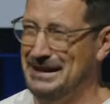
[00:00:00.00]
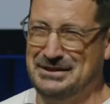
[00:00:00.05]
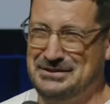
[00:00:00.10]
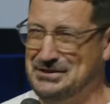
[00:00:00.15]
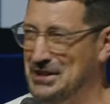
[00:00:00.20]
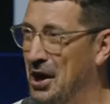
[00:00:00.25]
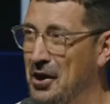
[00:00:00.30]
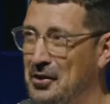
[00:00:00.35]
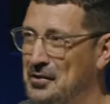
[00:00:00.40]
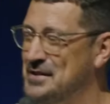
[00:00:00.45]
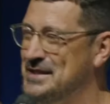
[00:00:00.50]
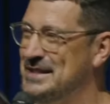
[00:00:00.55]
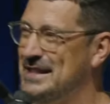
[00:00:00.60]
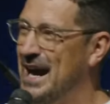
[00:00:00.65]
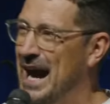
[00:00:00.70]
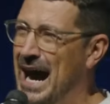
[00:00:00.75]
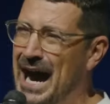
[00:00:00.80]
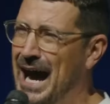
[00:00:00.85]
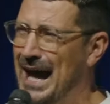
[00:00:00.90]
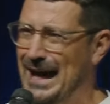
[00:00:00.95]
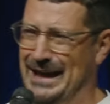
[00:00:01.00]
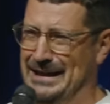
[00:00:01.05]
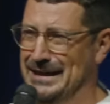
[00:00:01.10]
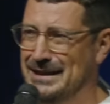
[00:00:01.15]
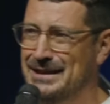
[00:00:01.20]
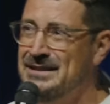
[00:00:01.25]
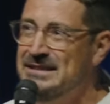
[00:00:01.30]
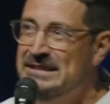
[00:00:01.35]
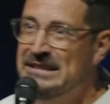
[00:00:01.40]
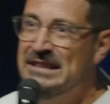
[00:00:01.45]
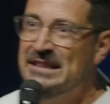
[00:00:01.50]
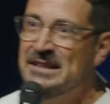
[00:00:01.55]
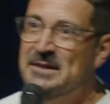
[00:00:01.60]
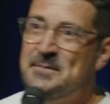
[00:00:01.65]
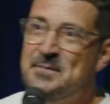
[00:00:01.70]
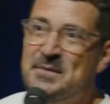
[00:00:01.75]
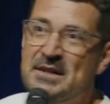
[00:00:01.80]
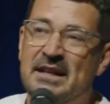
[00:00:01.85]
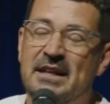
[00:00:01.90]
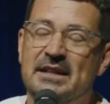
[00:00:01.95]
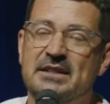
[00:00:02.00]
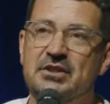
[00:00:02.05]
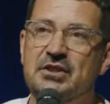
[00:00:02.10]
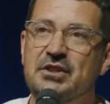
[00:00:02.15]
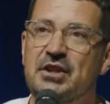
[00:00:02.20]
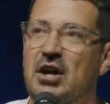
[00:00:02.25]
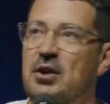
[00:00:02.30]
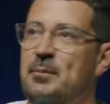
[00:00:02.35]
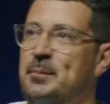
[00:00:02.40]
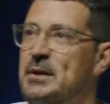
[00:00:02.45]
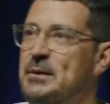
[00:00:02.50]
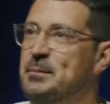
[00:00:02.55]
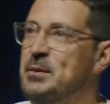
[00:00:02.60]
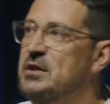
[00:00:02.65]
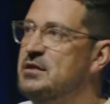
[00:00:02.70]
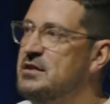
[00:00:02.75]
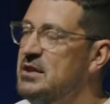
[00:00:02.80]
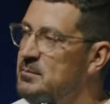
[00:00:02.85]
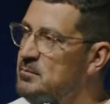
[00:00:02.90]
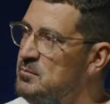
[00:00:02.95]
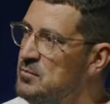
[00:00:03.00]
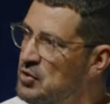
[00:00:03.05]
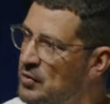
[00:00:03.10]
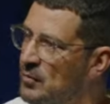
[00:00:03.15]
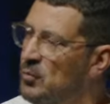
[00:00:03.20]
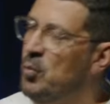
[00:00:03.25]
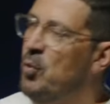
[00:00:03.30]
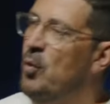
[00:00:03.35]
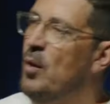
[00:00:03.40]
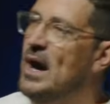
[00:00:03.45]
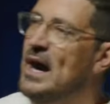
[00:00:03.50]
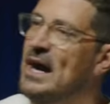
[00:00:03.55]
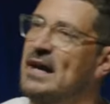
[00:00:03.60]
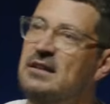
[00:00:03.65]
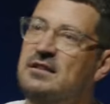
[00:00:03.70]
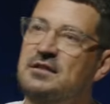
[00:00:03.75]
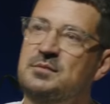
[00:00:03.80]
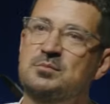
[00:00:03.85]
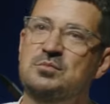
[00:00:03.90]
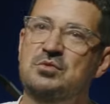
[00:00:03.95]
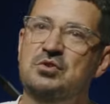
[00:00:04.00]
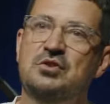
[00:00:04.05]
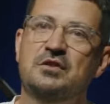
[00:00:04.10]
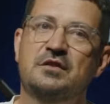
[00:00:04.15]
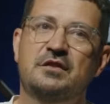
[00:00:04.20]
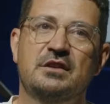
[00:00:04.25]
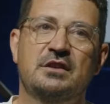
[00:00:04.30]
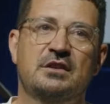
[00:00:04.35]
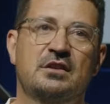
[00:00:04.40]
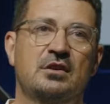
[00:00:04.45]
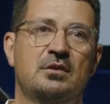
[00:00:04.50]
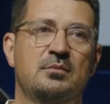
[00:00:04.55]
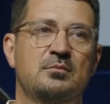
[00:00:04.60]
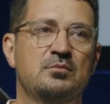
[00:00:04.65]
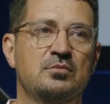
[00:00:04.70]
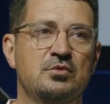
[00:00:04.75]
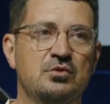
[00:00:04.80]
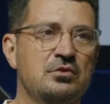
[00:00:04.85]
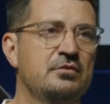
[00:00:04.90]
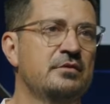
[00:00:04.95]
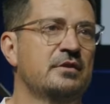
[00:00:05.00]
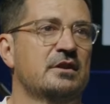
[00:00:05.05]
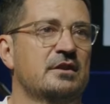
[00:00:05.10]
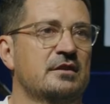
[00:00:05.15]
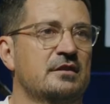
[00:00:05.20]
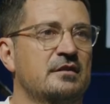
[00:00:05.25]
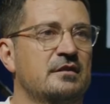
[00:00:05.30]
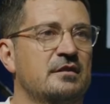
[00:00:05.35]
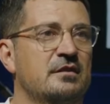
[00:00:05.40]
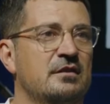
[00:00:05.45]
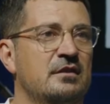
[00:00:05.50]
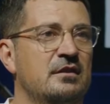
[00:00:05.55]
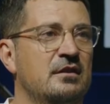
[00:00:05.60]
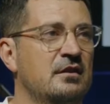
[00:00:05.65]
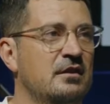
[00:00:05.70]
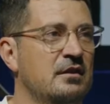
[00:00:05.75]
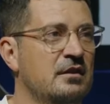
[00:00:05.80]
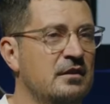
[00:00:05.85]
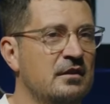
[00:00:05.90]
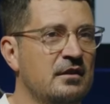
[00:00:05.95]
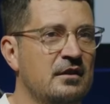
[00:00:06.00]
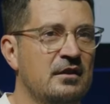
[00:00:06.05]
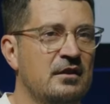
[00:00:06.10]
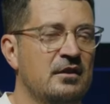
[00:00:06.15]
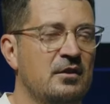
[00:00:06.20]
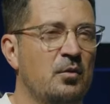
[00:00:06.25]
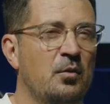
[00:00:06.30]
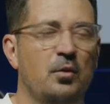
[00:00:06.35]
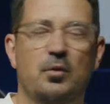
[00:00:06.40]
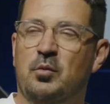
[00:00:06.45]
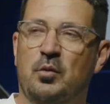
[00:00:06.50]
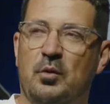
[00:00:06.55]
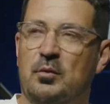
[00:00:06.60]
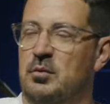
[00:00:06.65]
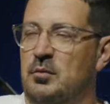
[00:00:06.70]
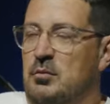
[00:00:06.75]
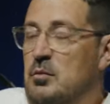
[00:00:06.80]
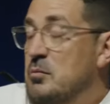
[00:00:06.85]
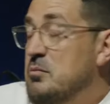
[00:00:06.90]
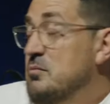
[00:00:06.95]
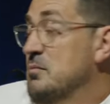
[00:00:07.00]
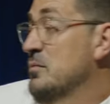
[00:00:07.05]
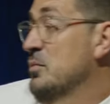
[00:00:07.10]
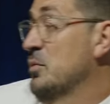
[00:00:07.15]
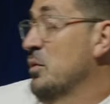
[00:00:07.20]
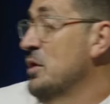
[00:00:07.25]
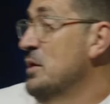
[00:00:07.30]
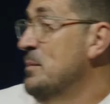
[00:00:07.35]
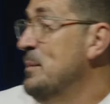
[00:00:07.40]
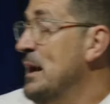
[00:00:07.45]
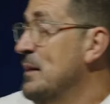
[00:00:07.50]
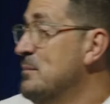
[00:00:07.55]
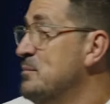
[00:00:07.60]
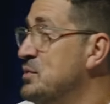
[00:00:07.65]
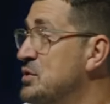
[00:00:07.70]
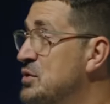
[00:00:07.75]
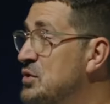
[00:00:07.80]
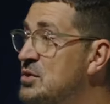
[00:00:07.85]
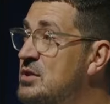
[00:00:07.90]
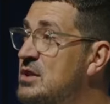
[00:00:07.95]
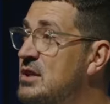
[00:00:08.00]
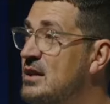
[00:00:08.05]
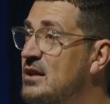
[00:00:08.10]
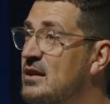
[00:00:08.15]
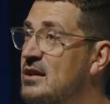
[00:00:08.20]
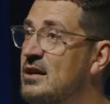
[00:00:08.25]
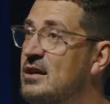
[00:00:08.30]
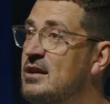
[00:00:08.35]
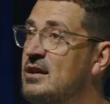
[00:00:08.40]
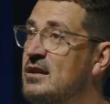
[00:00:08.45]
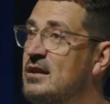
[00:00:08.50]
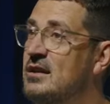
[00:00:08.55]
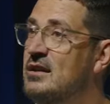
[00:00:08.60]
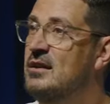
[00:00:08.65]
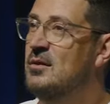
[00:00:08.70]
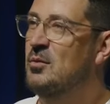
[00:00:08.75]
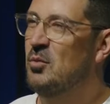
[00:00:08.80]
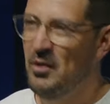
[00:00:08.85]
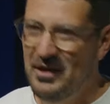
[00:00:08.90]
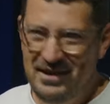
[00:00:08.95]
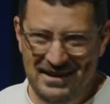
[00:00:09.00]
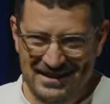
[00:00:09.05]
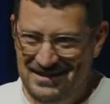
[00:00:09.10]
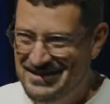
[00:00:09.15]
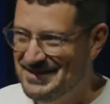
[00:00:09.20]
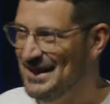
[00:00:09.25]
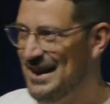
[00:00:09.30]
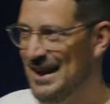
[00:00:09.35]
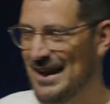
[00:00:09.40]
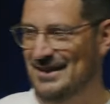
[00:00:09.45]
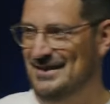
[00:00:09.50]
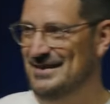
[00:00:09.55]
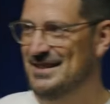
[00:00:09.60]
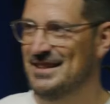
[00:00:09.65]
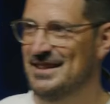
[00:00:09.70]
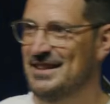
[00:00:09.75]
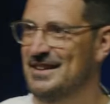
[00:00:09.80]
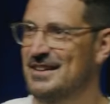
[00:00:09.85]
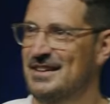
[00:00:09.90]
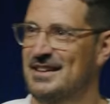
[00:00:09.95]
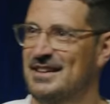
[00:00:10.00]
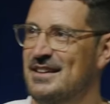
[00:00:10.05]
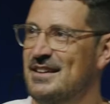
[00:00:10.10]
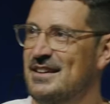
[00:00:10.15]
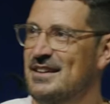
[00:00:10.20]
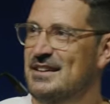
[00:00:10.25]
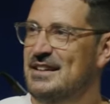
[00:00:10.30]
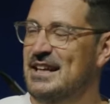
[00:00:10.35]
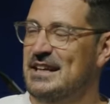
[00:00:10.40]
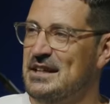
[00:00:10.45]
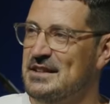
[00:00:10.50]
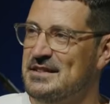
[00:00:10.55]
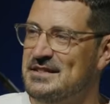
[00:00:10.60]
don't die. You know, because why does music move us? What about beauty? What is that? Like